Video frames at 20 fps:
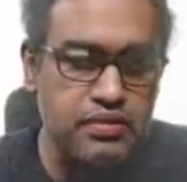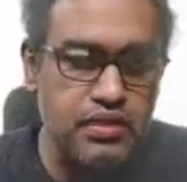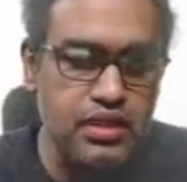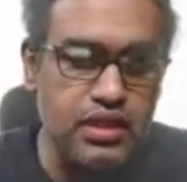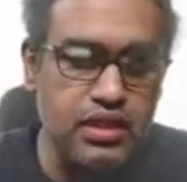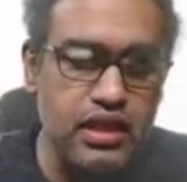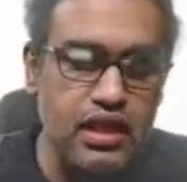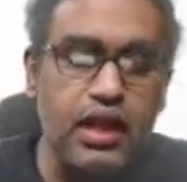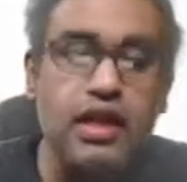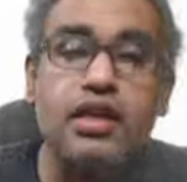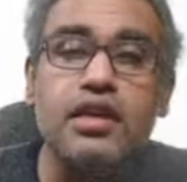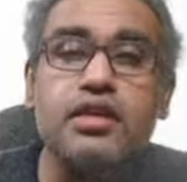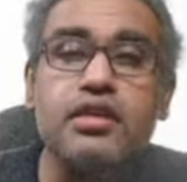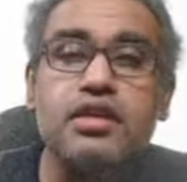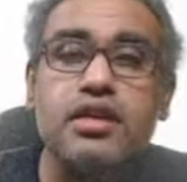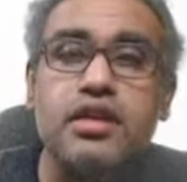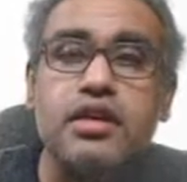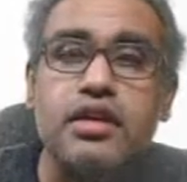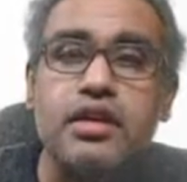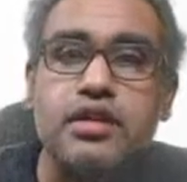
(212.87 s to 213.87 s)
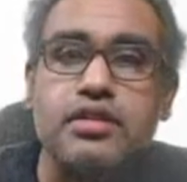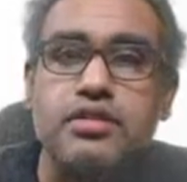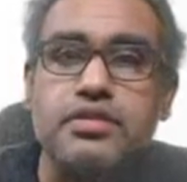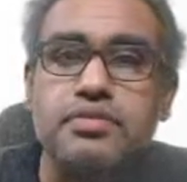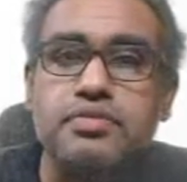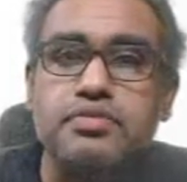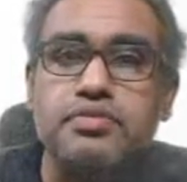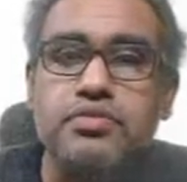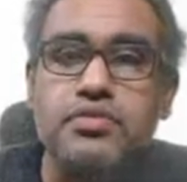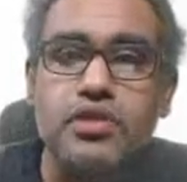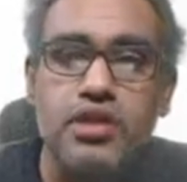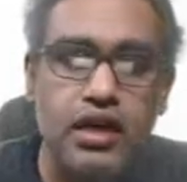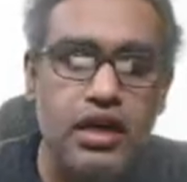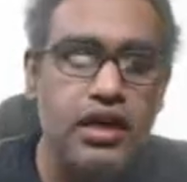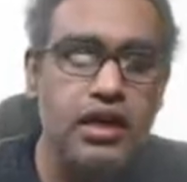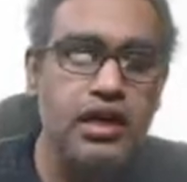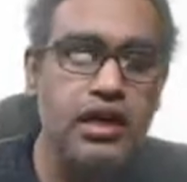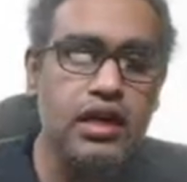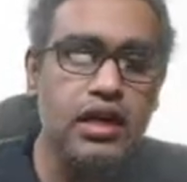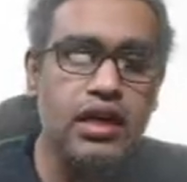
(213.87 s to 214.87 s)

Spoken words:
They are 3 trunks. Okay.